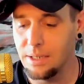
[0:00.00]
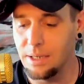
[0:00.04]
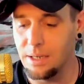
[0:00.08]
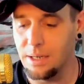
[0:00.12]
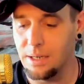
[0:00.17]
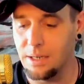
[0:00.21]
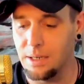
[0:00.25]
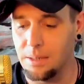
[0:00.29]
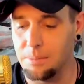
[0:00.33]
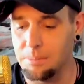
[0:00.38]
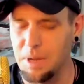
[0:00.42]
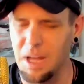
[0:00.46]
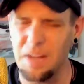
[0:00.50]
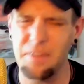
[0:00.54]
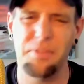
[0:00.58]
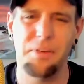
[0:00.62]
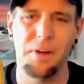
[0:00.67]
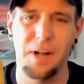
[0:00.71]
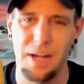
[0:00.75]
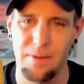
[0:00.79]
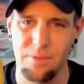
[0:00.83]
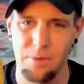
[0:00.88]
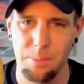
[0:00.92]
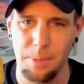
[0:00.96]
Uh, not
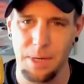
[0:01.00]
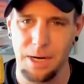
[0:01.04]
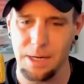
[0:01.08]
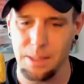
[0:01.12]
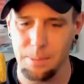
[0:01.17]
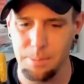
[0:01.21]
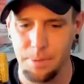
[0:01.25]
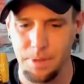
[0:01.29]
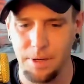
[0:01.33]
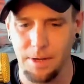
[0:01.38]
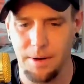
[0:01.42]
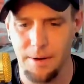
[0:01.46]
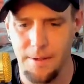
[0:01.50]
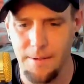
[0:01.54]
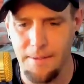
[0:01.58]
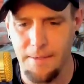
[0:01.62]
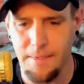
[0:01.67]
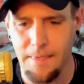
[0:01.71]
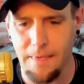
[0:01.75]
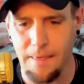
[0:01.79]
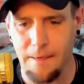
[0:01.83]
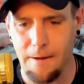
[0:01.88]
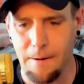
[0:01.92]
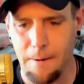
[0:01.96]
for everybody, but
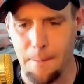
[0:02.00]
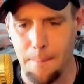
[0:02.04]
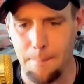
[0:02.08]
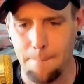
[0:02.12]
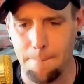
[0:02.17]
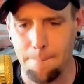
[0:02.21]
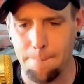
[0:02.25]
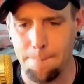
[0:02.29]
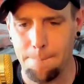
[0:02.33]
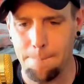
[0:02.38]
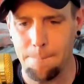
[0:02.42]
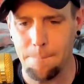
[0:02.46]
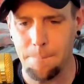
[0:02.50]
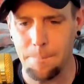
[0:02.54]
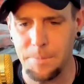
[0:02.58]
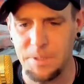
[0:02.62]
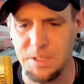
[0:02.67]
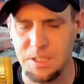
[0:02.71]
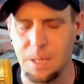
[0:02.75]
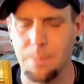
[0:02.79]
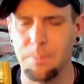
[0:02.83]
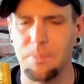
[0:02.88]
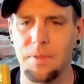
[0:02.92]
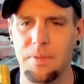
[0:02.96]
um,
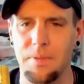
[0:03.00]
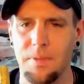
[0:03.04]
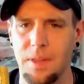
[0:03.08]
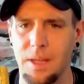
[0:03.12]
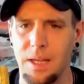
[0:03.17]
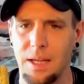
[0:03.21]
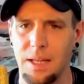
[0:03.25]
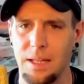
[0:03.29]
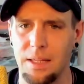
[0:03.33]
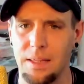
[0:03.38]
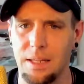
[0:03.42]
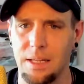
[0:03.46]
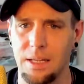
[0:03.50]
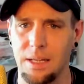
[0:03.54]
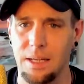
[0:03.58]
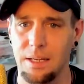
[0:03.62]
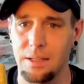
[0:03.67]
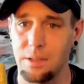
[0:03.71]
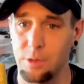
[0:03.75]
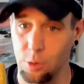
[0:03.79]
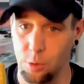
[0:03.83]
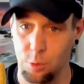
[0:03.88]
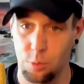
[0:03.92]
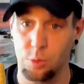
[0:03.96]
something that
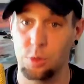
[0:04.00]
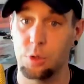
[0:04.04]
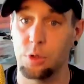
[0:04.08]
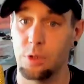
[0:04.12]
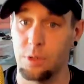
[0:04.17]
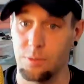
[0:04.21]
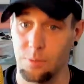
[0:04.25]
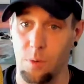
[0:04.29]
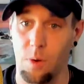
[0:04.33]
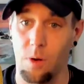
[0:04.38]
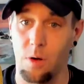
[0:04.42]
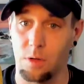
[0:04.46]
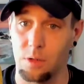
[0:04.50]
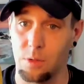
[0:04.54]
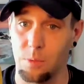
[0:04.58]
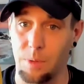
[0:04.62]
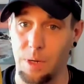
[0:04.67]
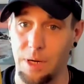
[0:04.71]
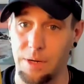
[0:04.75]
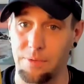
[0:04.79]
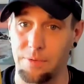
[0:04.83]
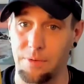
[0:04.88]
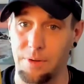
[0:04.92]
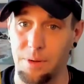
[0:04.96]
that you should have walked
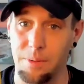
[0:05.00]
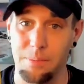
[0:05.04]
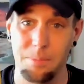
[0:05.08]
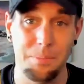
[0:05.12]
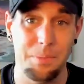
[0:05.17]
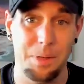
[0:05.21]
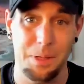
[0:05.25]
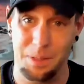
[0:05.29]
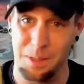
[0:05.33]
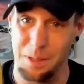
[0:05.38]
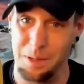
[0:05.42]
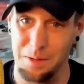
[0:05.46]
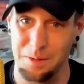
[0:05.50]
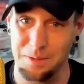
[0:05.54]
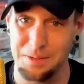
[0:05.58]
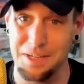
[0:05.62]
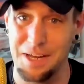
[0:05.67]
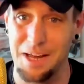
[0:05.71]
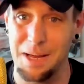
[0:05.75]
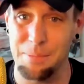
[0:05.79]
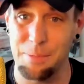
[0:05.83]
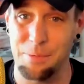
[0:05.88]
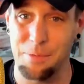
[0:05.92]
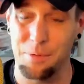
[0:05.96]
away from a long
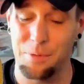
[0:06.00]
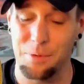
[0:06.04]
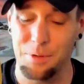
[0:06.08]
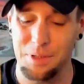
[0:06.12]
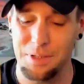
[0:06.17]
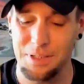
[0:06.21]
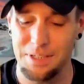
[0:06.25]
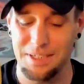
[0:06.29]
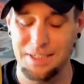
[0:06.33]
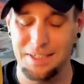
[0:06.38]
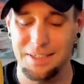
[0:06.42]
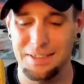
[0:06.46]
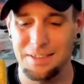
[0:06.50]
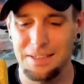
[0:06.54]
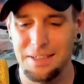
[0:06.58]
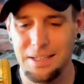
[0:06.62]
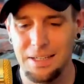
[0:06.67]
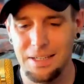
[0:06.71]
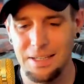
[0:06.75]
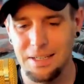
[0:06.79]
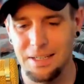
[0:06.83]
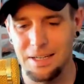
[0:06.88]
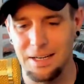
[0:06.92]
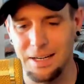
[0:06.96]
time before you did.
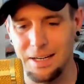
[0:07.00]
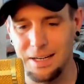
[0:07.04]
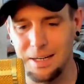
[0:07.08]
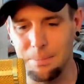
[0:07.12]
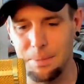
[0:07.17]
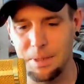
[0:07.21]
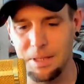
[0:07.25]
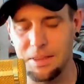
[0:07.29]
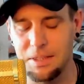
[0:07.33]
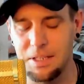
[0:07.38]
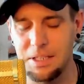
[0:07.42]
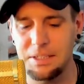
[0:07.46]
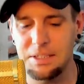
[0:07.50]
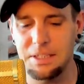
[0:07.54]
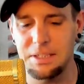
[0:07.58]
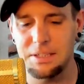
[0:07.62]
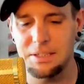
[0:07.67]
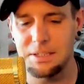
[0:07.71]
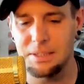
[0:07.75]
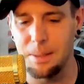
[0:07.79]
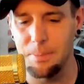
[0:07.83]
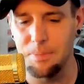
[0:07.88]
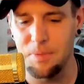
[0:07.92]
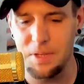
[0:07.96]
Uh, but this
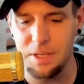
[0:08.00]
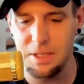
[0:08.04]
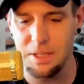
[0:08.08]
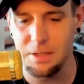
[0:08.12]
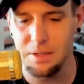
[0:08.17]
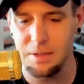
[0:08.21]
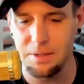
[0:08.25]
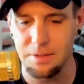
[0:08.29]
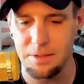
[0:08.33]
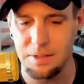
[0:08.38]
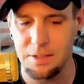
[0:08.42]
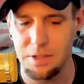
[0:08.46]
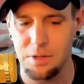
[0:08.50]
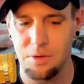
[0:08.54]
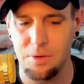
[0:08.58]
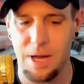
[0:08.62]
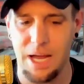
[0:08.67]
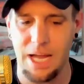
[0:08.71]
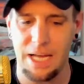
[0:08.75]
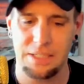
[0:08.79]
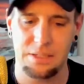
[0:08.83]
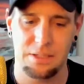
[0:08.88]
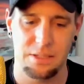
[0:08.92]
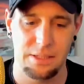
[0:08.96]
is something here that you
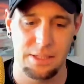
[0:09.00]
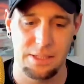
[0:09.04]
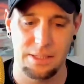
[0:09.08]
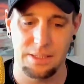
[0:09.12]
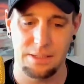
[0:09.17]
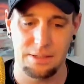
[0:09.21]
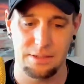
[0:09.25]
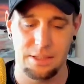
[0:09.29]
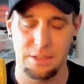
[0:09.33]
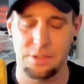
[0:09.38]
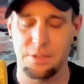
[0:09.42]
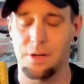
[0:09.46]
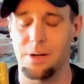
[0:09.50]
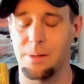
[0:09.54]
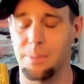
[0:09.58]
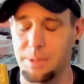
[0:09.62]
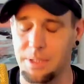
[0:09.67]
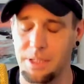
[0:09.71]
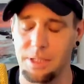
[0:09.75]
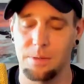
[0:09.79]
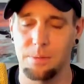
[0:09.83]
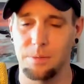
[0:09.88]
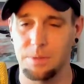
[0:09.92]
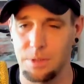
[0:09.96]
actually
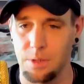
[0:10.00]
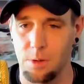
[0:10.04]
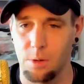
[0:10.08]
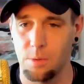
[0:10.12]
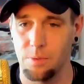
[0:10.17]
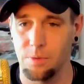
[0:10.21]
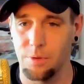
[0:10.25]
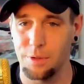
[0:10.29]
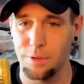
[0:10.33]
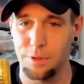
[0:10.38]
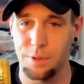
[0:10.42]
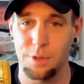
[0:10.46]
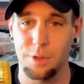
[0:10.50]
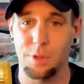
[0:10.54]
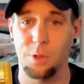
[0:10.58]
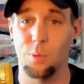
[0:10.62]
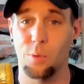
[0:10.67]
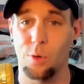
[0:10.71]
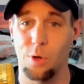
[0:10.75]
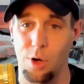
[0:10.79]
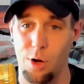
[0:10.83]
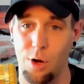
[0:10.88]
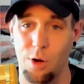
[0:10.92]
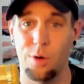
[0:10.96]
determined that it was over, and you
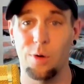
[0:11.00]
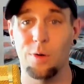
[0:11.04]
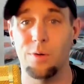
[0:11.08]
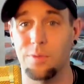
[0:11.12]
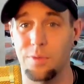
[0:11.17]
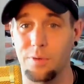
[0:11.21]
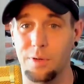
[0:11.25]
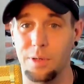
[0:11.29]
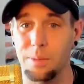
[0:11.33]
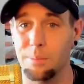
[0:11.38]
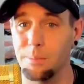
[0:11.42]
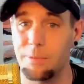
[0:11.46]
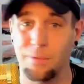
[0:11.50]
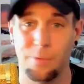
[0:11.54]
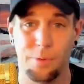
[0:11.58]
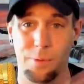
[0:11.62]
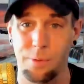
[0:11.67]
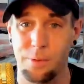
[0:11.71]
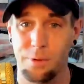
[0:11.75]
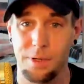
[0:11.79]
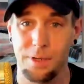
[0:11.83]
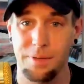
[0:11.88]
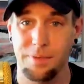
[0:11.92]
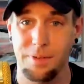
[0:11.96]
were over it
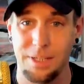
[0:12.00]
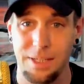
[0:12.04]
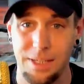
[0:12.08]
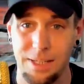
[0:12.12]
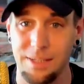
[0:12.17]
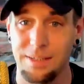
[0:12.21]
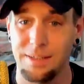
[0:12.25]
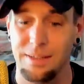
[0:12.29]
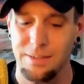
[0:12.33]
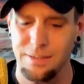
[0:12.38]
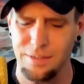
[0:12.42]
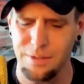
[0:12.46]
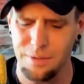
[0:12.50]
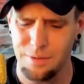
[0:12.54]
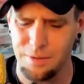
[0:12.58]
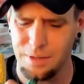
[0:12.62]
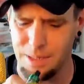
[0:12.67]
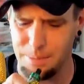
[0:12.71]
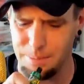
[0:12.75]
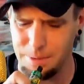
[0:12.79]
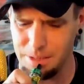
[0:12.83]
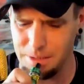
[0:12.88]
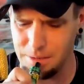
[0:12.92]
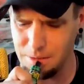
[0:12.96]
before it even ended. You know what
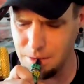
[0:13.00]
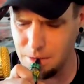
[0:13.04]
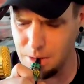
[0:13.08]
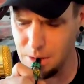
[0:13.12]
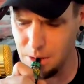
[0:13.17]
I mean?